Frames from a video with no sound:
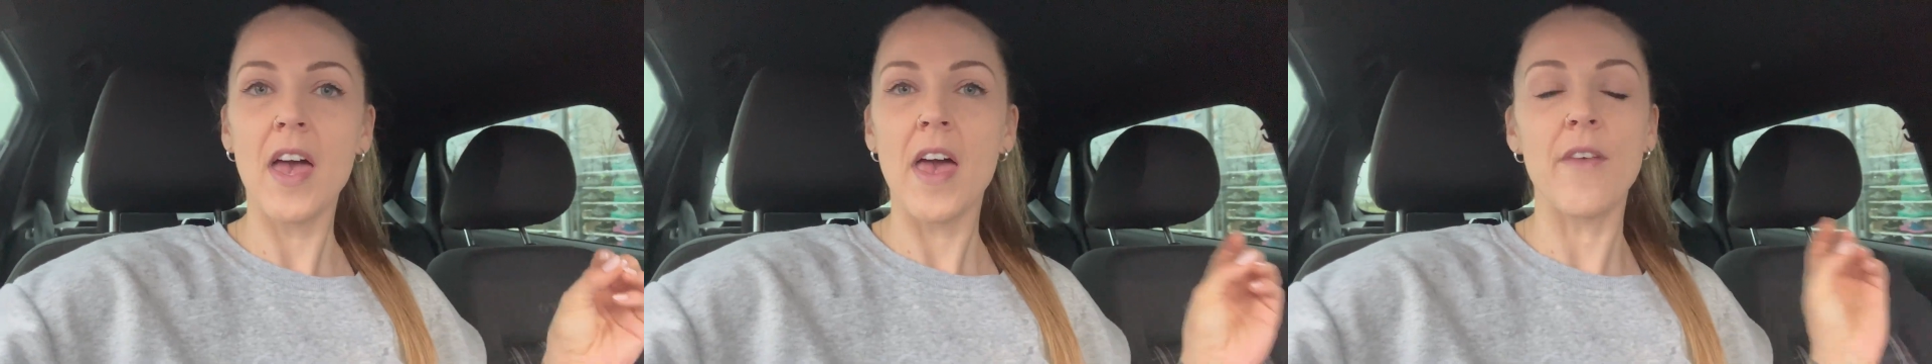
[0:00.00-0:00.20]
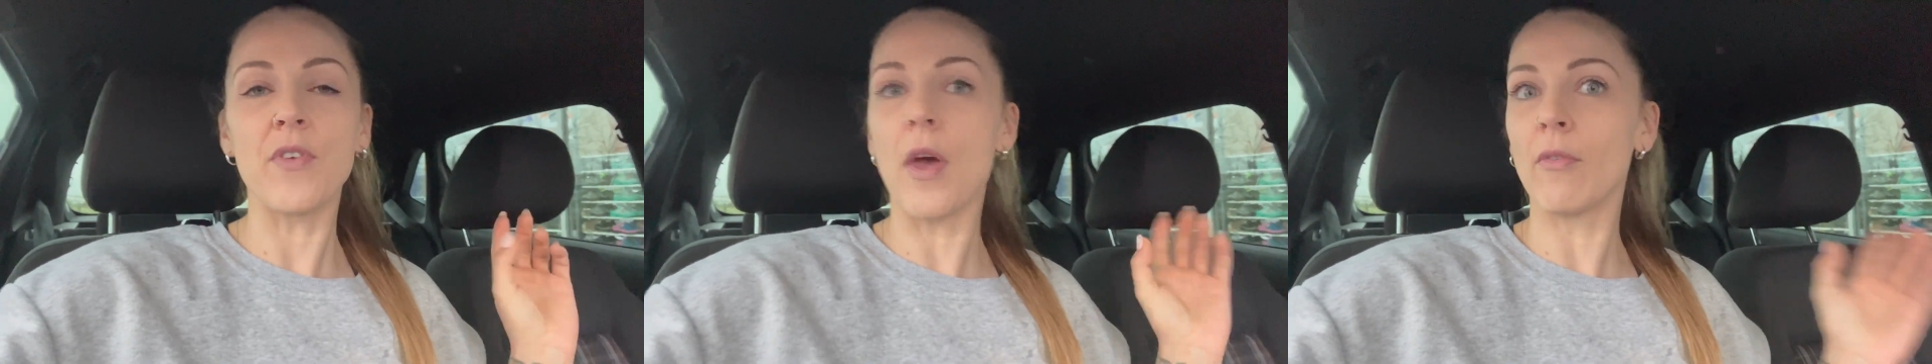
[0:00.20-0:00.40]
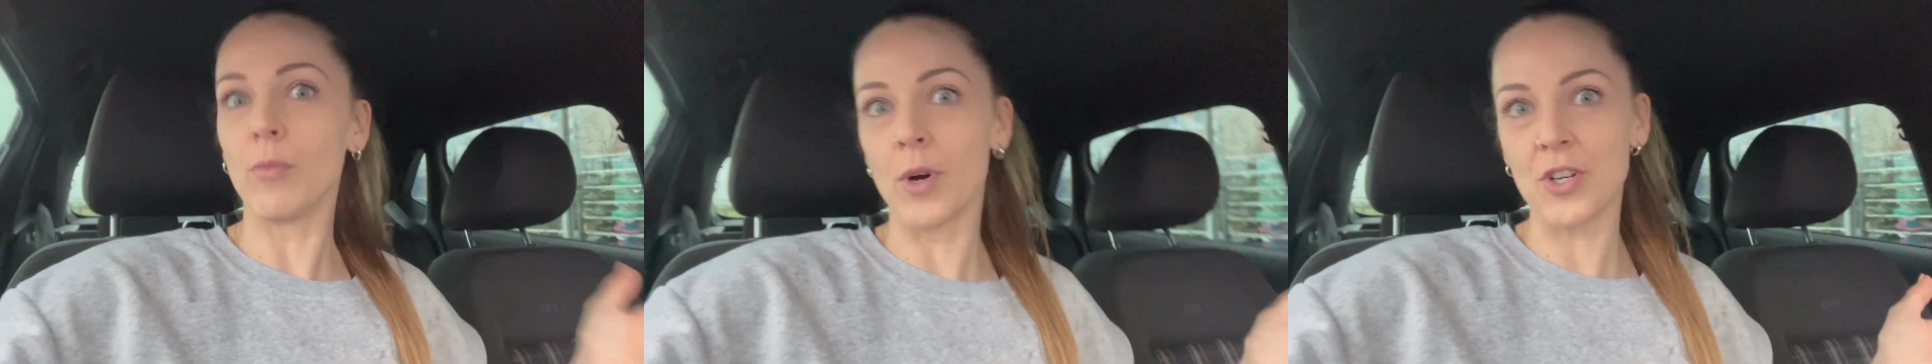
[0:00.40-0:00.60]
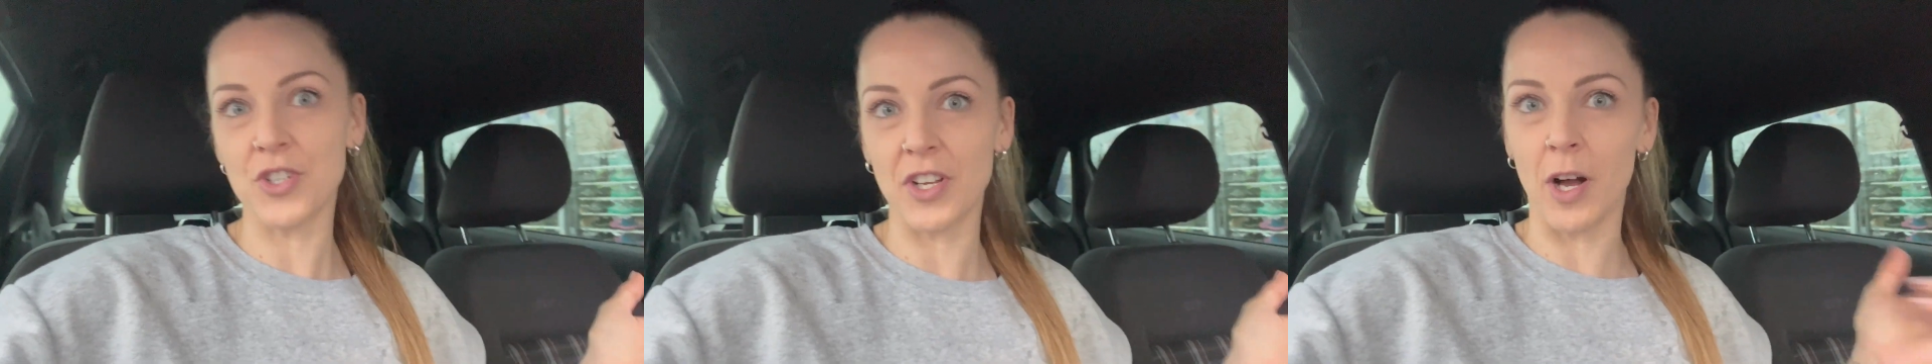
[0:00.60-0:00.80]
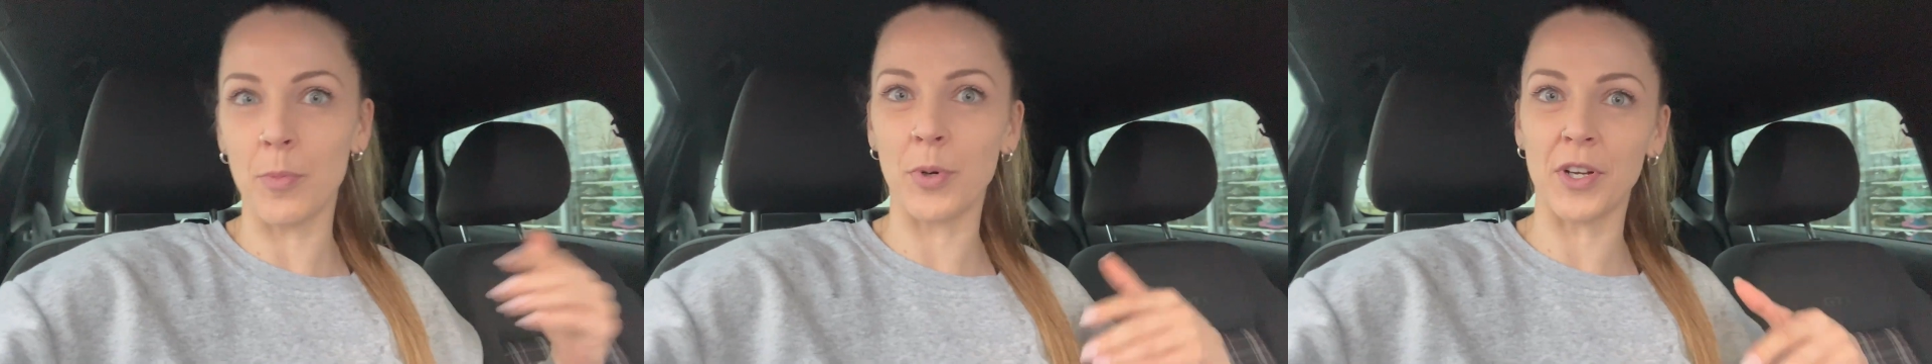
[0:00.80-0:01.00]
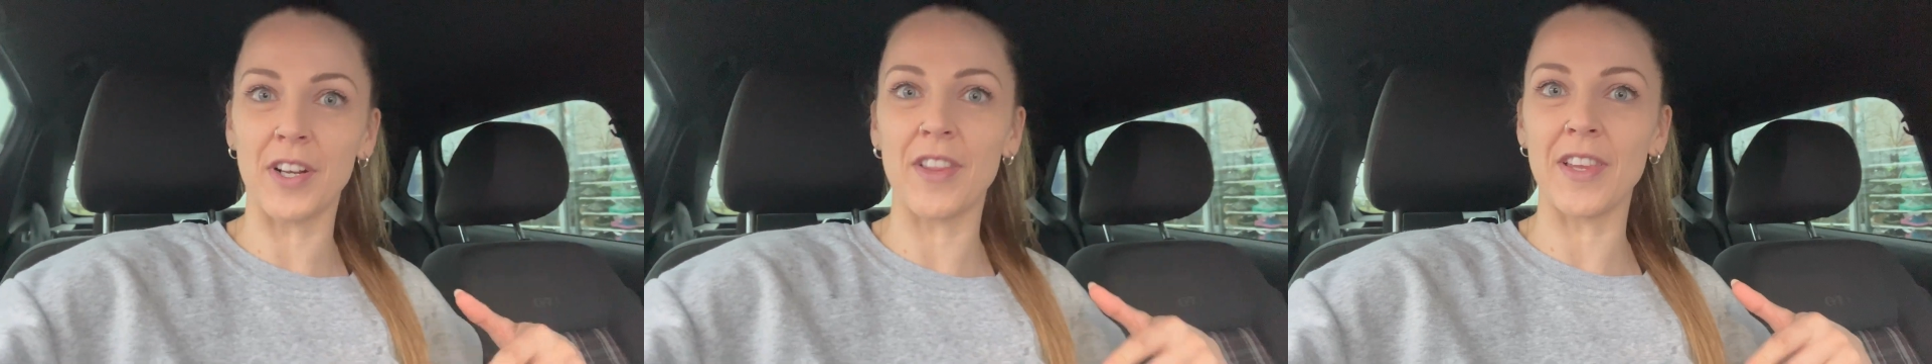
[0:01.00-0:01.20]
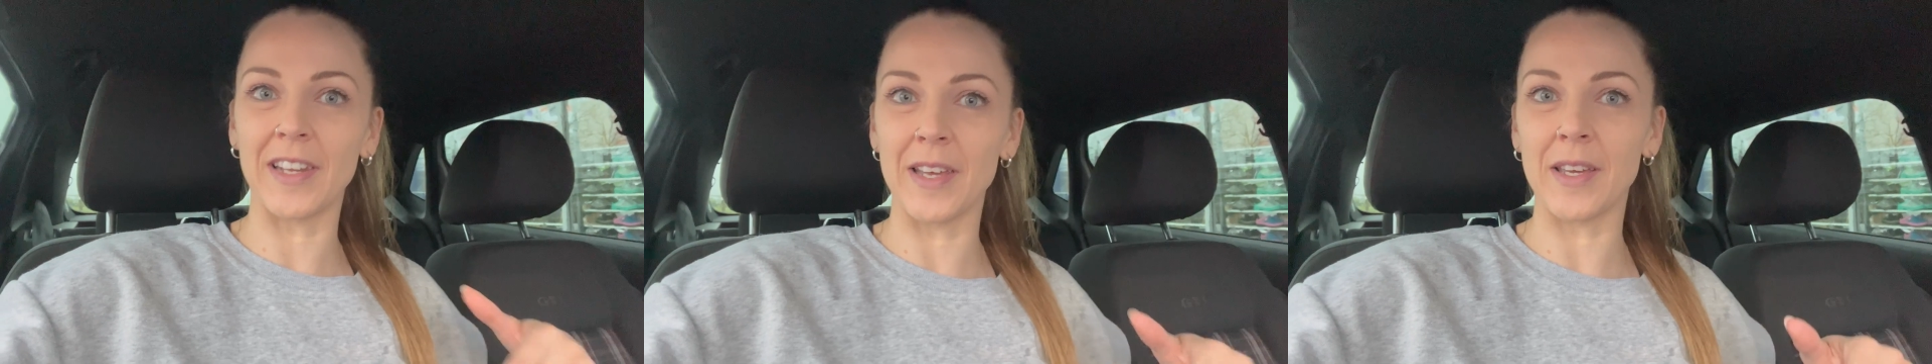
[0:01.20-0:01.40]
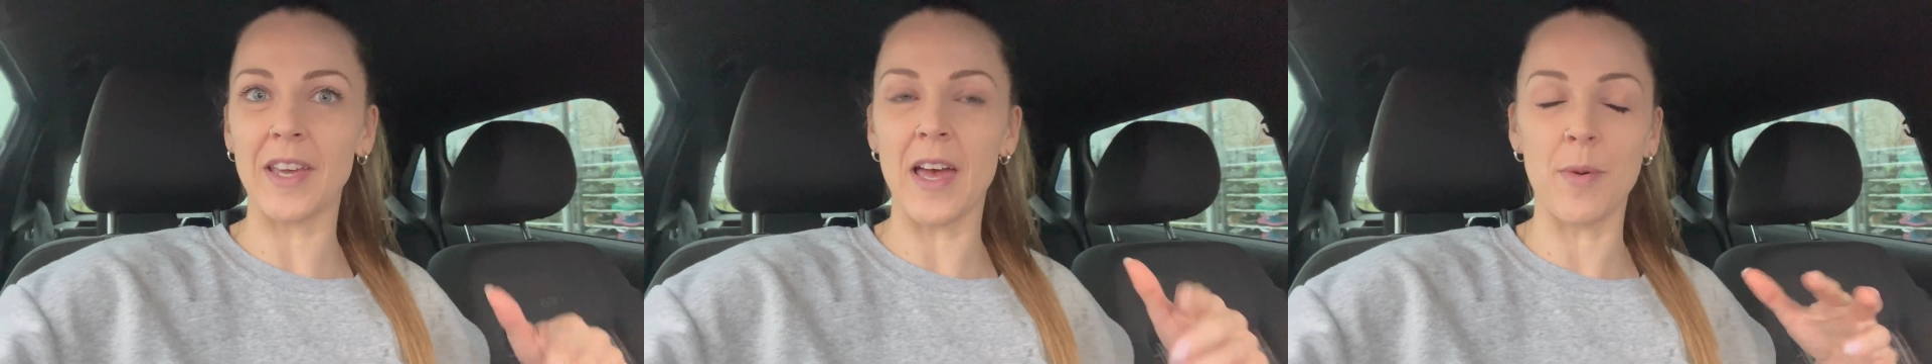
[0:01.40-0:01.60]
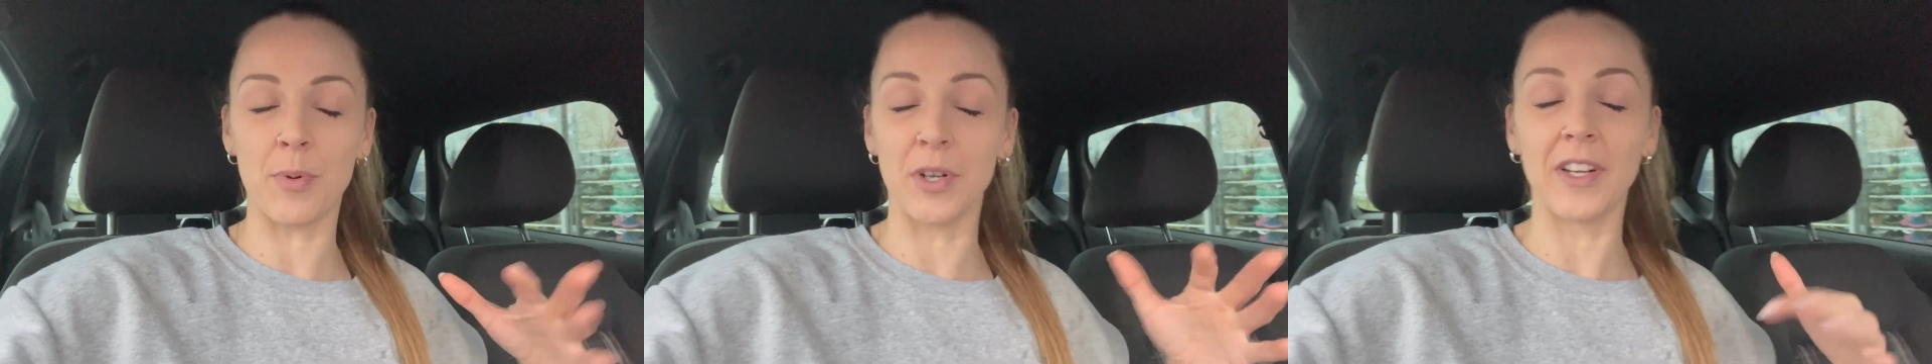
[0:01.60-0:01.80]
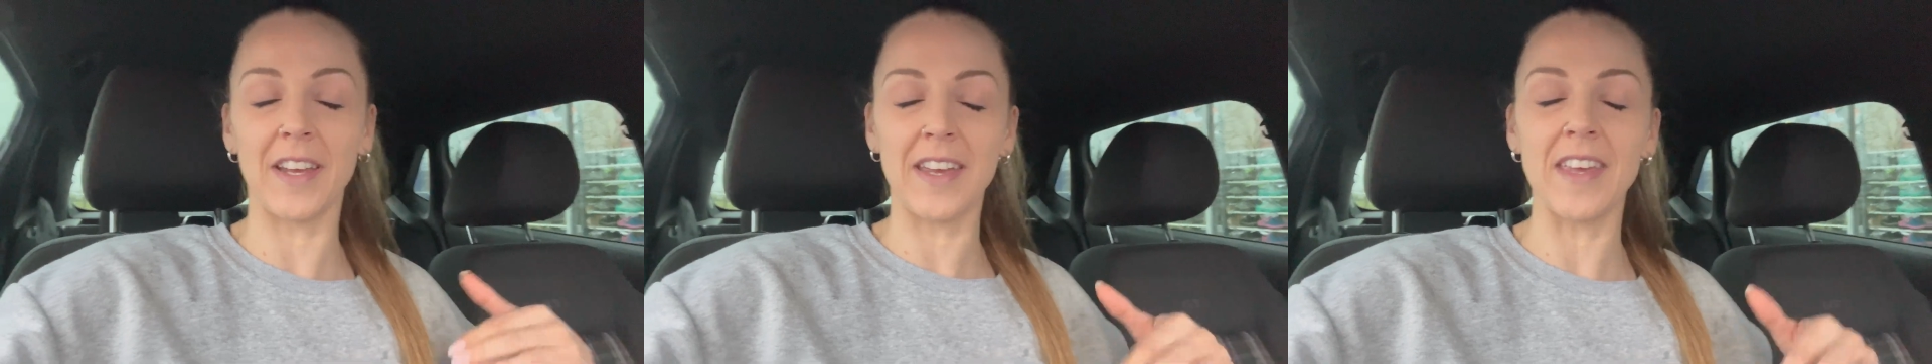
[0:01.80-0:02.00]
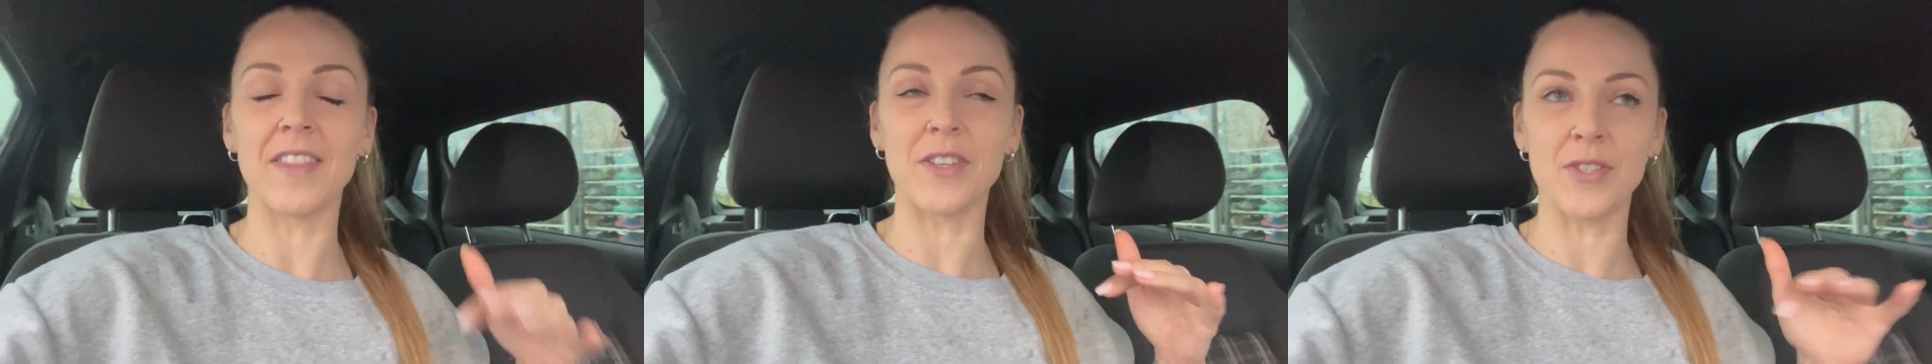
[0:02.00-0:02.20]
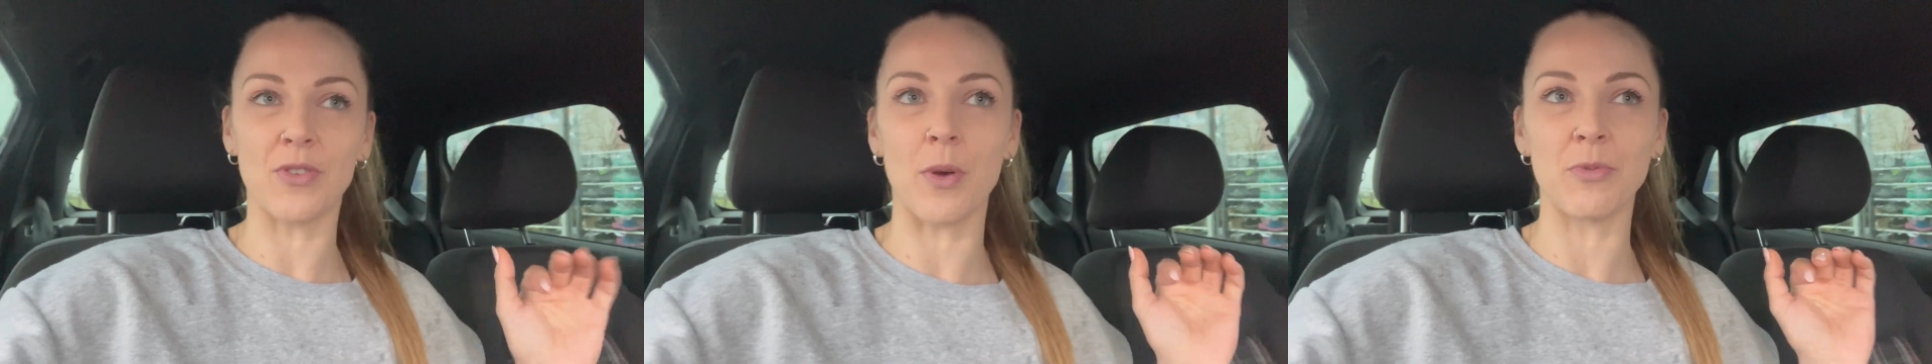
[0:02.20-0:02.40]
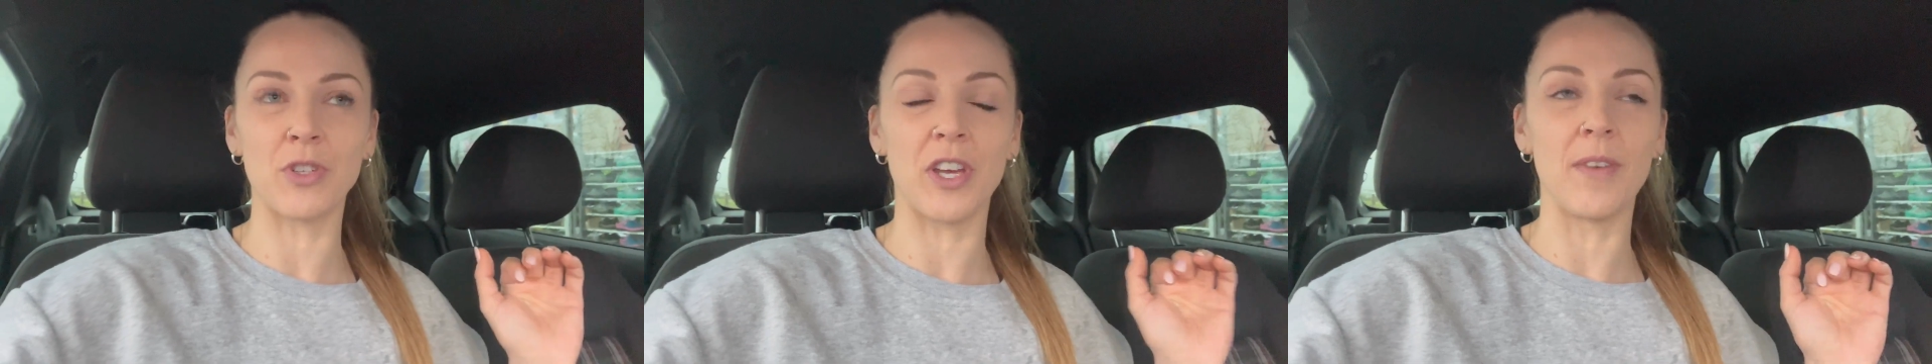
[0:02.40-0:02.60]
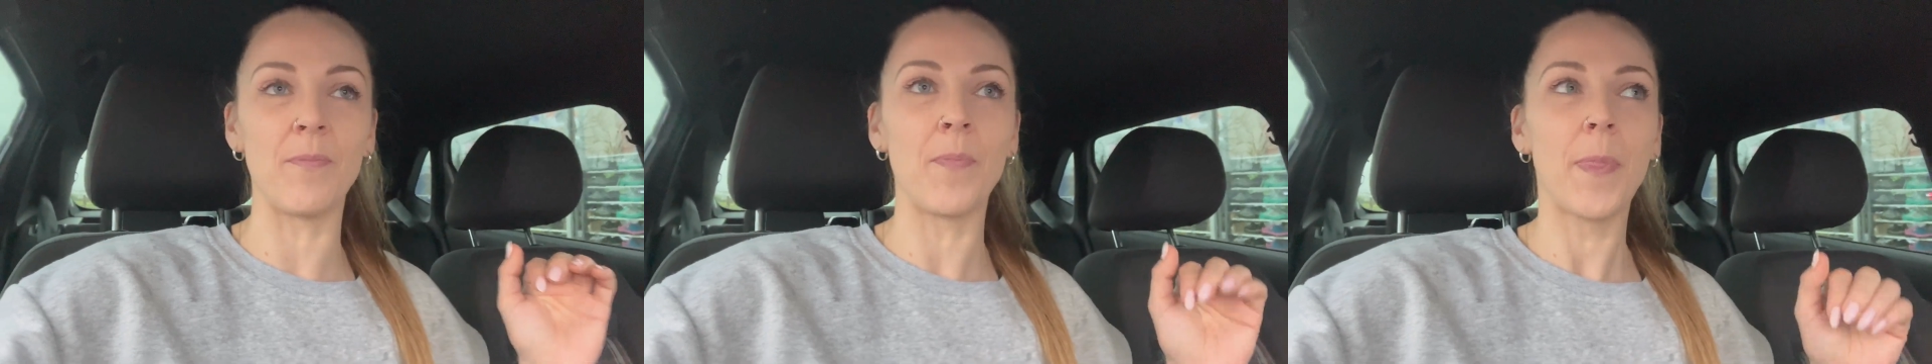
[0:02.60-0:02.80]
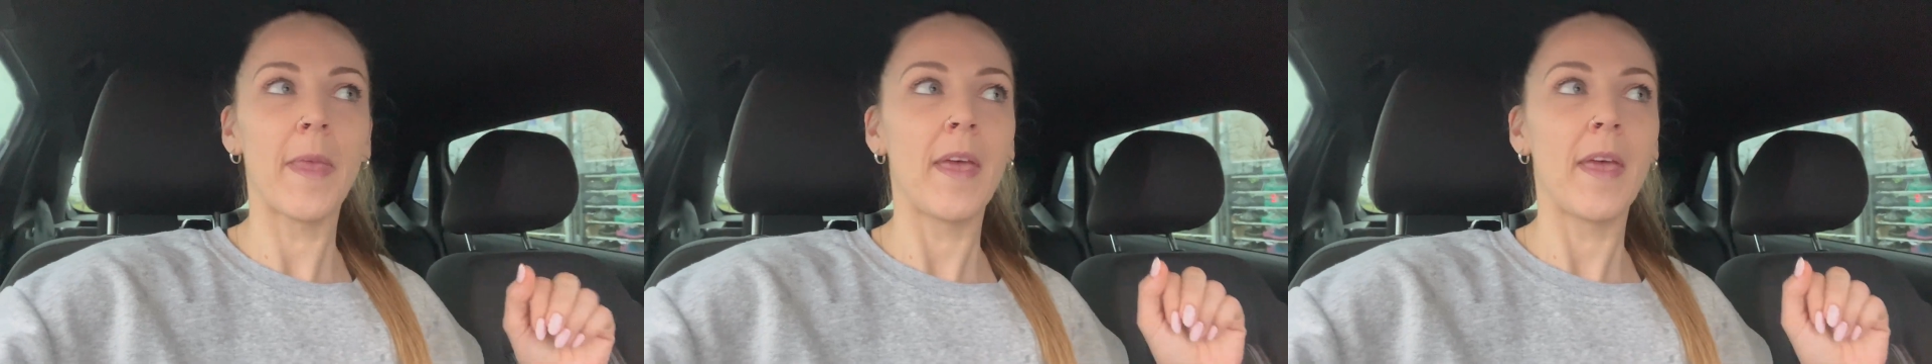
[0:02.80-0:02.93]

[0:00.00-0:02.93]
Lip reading: If you haven't watched it, I'll put a link in the description.